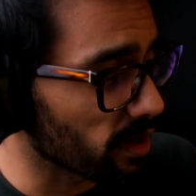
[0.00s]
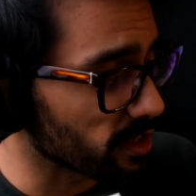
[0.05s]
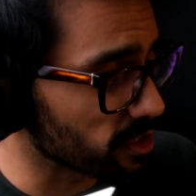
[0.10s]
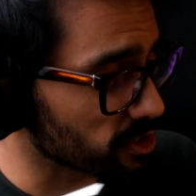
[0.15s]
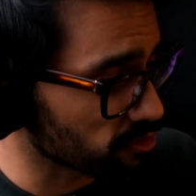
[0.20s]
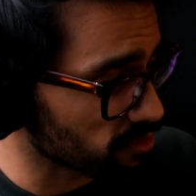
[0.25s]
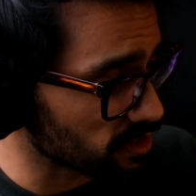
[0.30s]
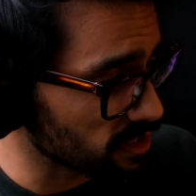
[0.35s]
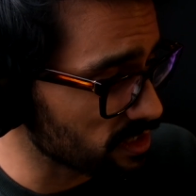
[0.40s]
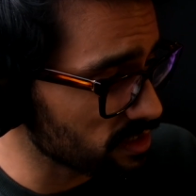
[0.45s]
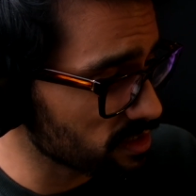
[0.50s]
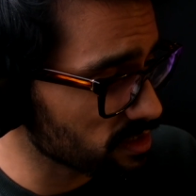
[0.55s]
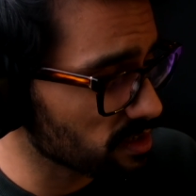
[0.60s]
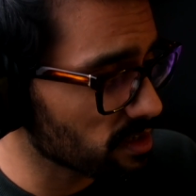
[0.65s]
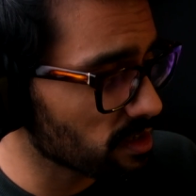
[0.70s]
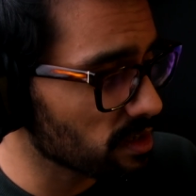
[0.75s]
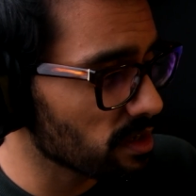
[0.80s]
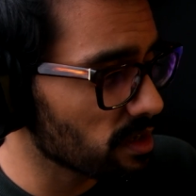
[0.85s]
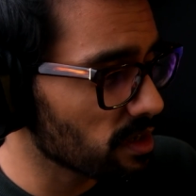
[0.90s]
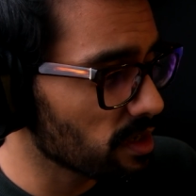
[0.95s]
trees,
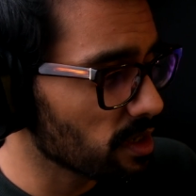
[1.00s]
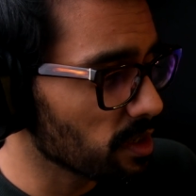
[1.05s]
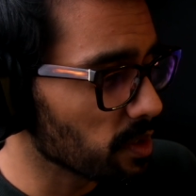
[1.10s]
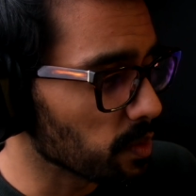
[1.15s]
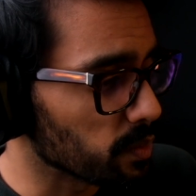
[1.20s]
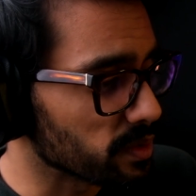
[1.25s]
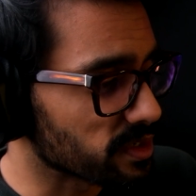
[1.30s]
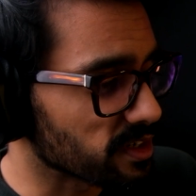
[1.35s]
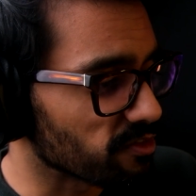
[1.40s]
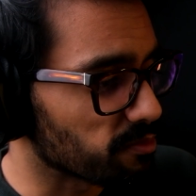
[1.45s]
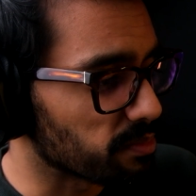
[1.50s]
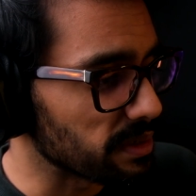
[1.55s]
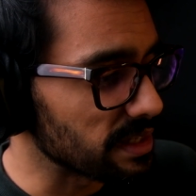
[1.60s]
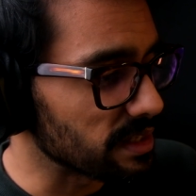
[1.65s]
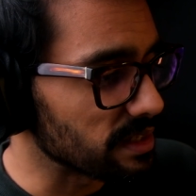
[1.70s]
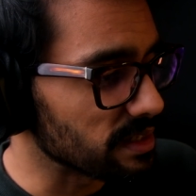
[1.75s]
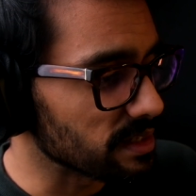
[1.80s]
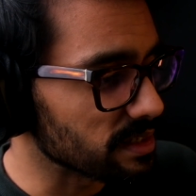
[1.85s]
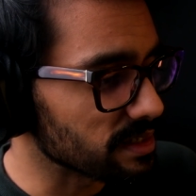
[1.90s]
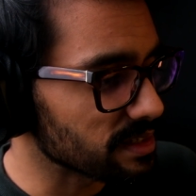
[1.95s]
which have
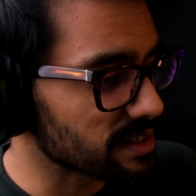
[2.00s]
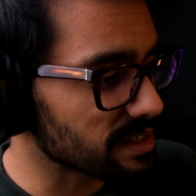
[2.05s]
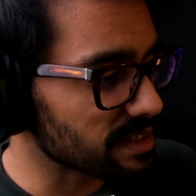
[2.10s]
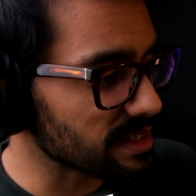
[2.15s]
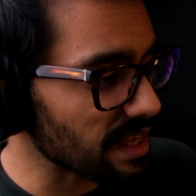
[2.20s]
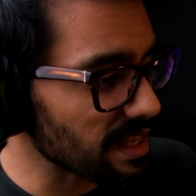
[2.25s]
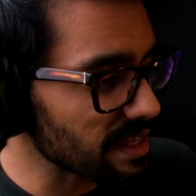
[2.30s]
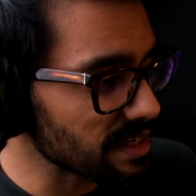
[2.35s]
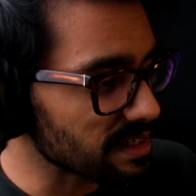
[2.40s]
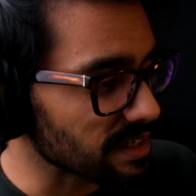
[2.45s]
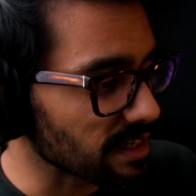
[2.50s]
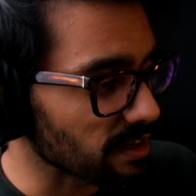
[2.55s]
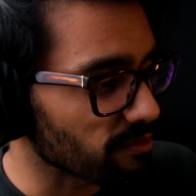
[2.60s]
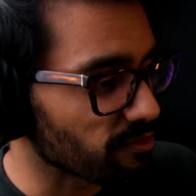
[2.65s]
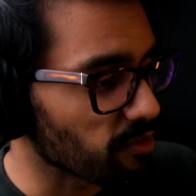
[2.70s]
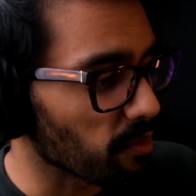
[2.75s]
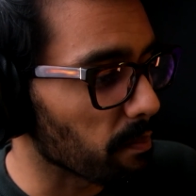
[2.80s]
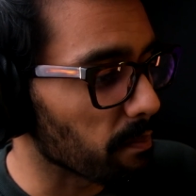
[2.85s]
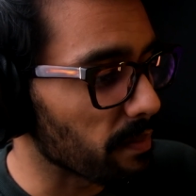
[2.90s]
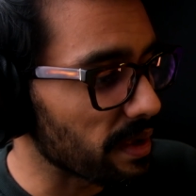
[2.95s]
been standing
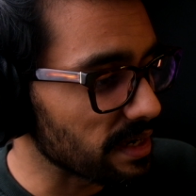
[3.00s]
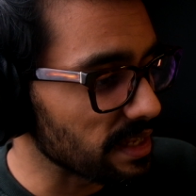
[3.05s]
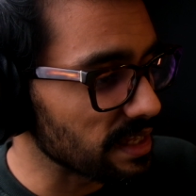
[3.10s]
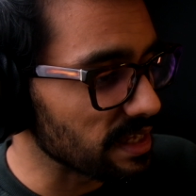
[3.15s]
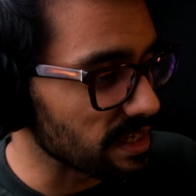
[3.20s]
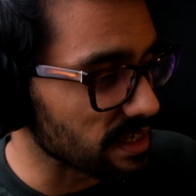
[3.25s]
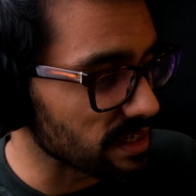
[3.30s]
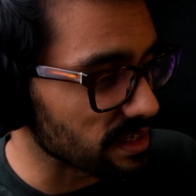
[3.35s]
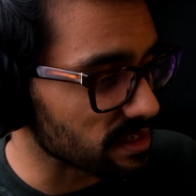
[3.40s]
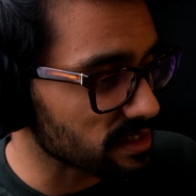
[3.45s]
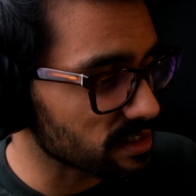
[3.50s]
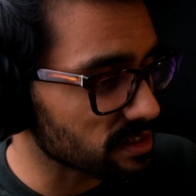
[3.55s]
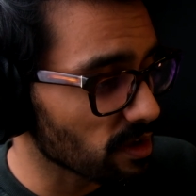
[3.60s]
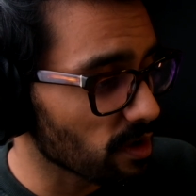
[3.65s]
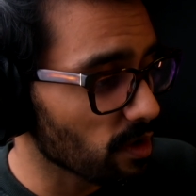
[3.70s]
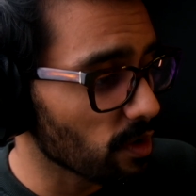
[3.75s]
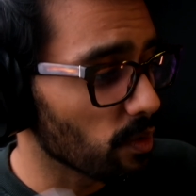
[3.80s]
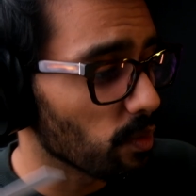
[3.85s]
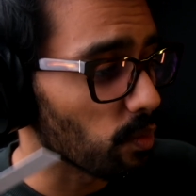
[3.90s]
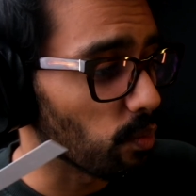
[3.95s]
for many years,
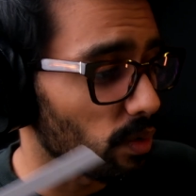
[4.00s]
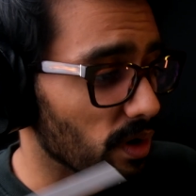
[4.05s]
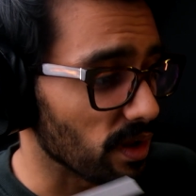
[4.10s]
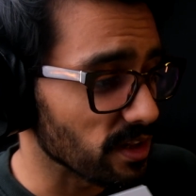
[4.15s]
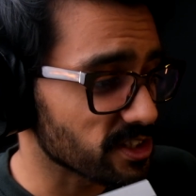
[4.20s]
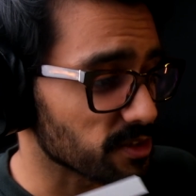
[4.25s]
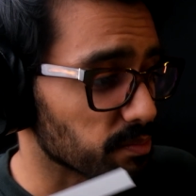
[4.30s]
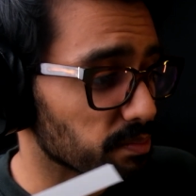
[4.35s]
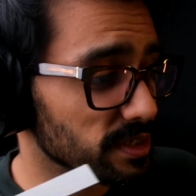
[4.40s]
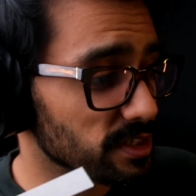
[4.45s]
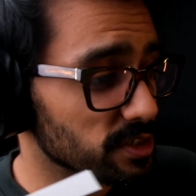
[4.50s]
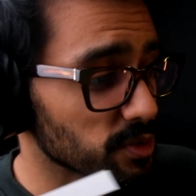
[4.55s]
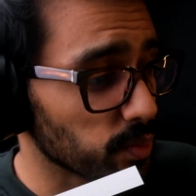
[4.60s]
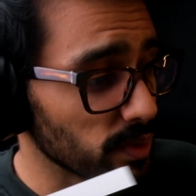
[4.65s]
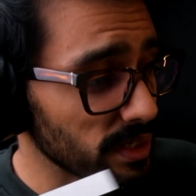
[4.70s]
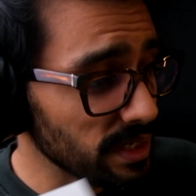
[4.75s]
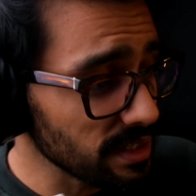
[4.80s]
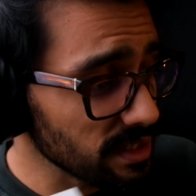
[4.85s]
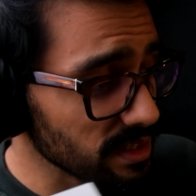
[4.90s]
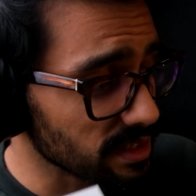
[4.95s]
whilst
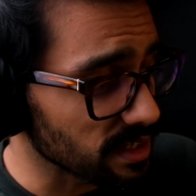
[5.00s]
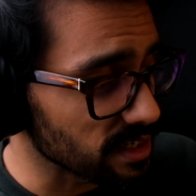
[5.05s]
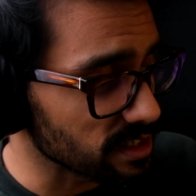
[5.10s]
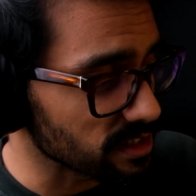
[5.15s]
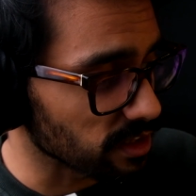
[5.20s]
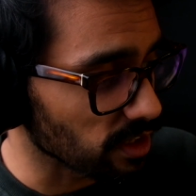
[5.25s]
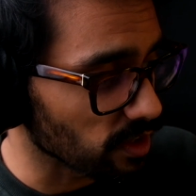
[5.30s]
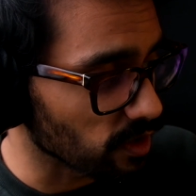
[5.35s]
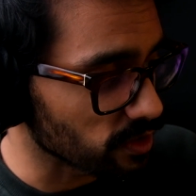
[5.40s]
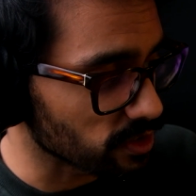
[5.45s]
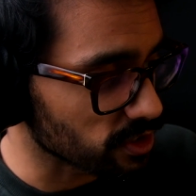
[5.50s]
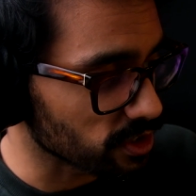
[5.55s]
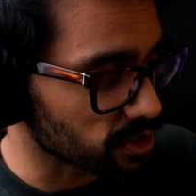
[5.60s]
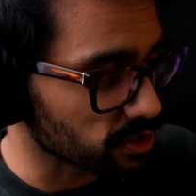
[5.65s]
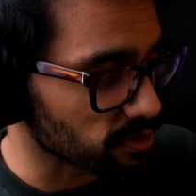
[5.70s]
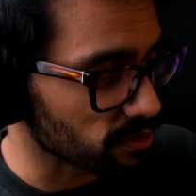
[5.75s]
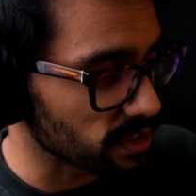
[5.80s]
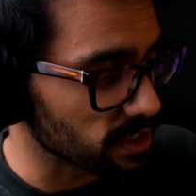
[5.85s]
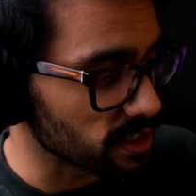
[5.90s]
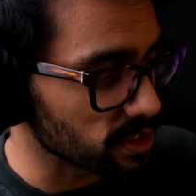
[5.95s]
between these larger
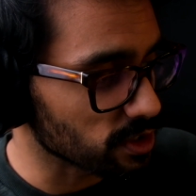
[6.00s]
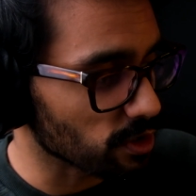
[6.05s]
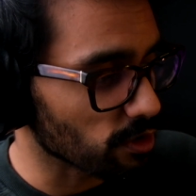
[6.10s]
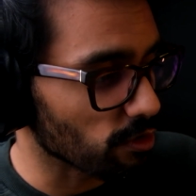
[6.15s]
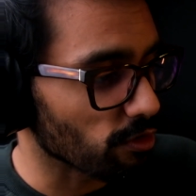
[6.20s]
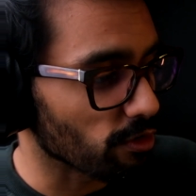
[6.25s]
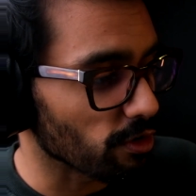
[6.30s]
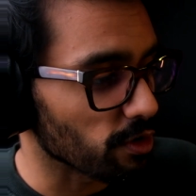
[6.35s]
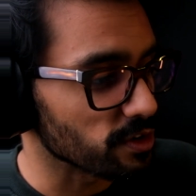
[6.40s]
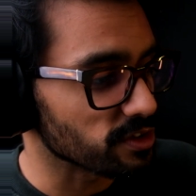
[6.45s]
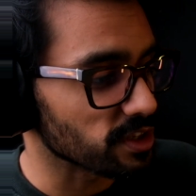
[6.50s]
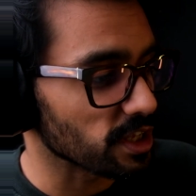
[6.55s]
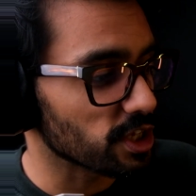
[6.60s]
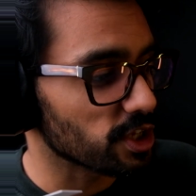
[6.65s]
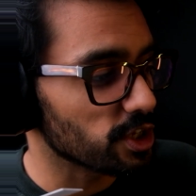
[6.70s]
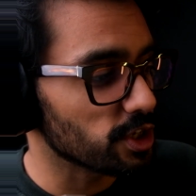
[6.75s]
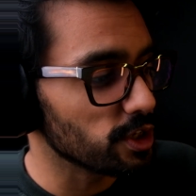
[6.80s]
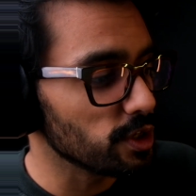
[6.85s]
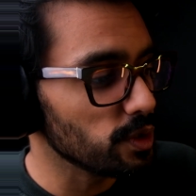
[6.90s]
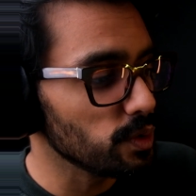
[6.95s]
trees grows a
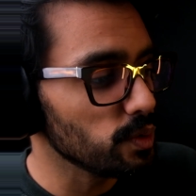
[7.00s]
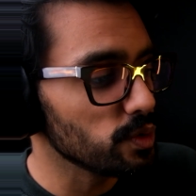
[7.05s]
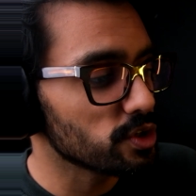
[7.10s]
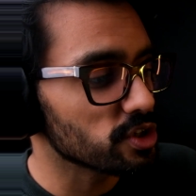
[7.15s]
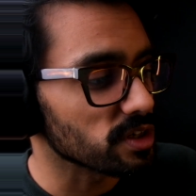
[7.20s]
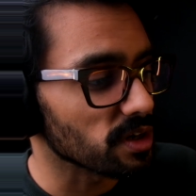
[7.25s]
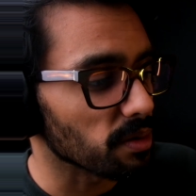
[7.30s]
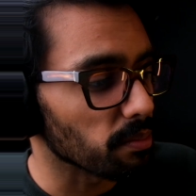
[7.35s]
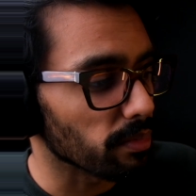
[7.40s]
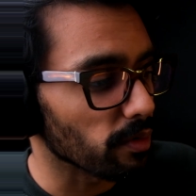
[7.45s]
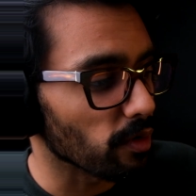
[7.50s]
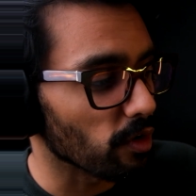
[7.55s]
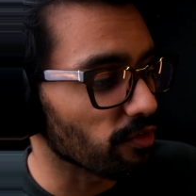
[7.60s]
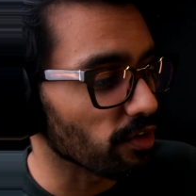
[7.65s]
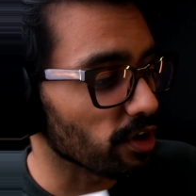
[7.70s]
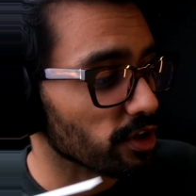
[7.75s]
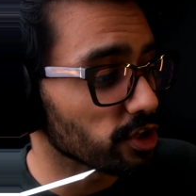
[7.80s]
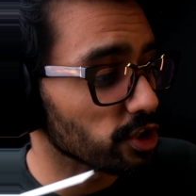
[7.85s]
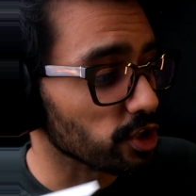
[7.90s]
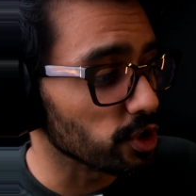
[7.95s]
huge number of
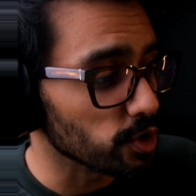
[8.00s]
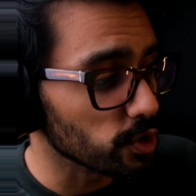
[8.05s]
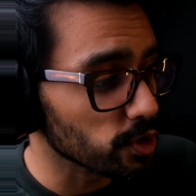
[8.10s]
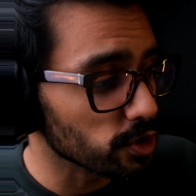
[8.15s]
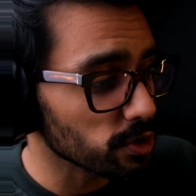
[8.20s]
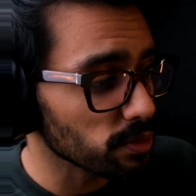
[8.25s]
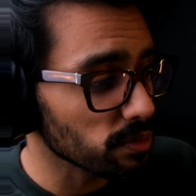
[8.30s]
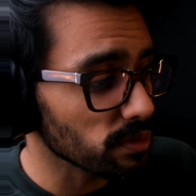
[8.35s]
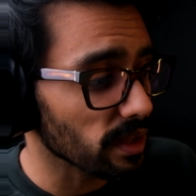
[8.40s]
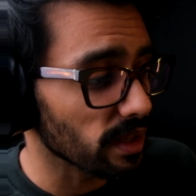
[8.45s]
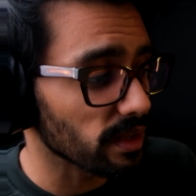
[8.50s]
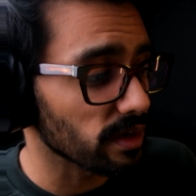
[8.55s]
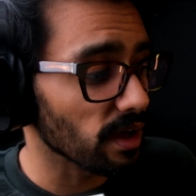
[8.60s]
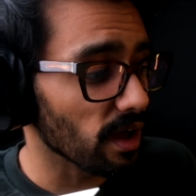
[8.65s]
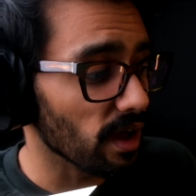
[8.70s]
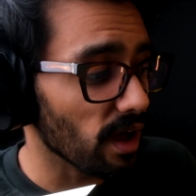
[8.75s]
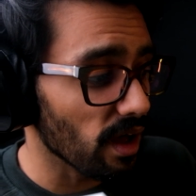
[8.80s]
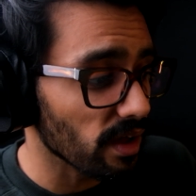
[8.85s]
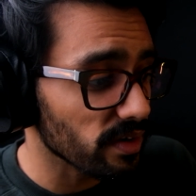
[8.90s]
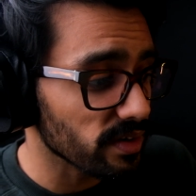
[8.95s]
unusual and
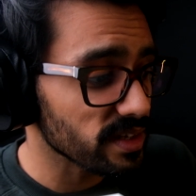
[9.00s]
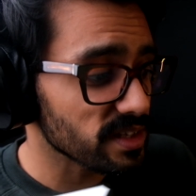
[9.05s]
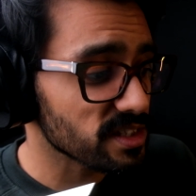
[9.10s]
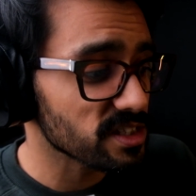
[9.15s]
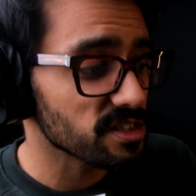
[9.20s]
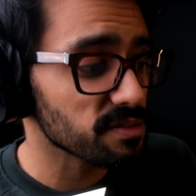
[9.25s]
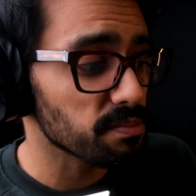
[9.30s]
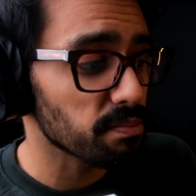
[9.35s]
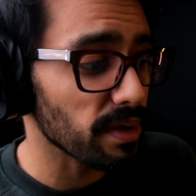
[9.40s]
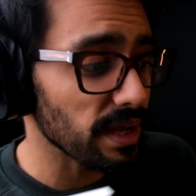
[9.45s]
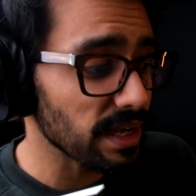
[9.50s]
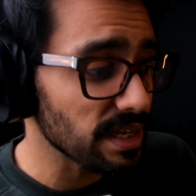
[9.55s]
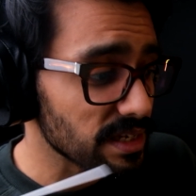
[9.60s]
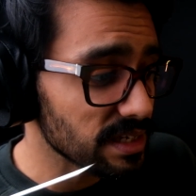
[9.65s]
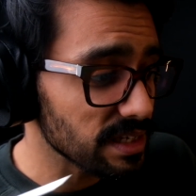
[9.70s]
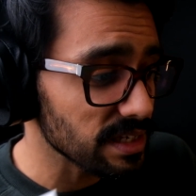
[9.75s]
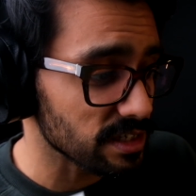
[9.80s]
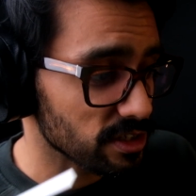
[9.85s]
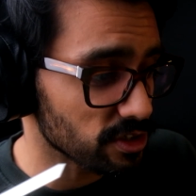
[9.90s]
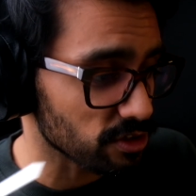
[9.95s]

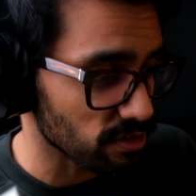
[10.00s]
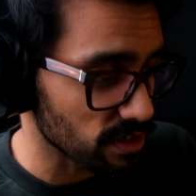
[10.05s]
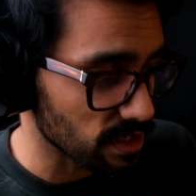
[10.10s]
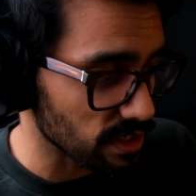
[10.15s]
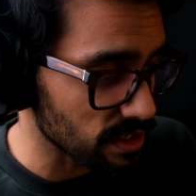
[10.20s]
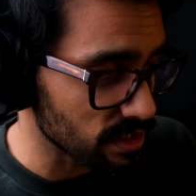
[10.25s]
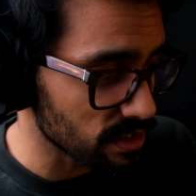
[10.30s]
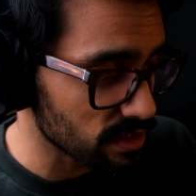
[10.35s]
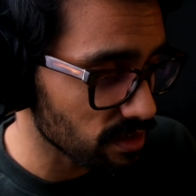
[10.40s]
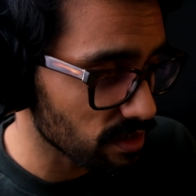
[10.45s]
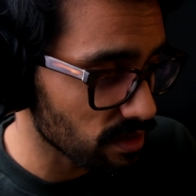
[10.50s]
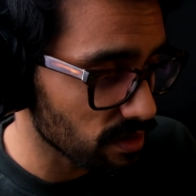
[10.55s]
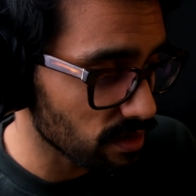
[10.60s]
unexpected trees.